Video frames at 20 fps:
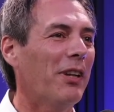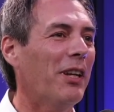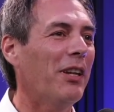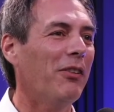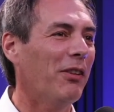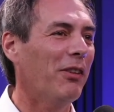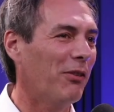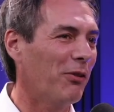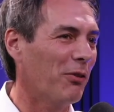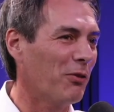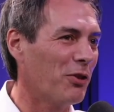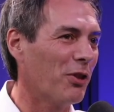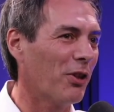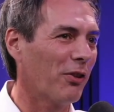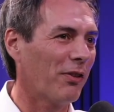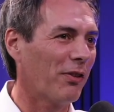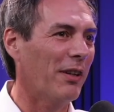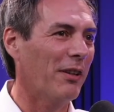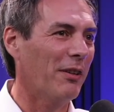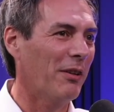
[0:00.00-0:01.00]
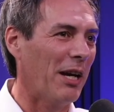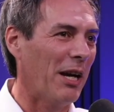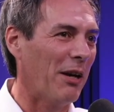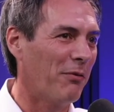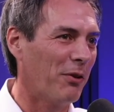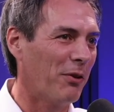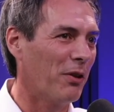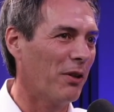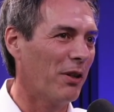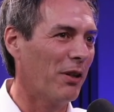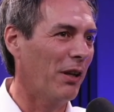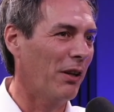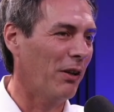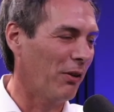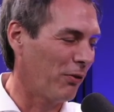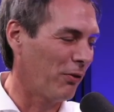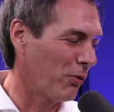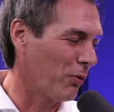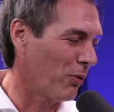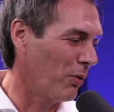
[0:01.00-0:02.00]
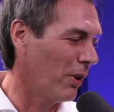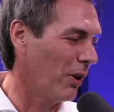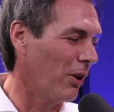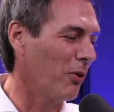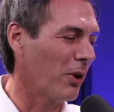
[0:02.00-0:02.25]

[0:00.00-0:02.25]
easy to just have a store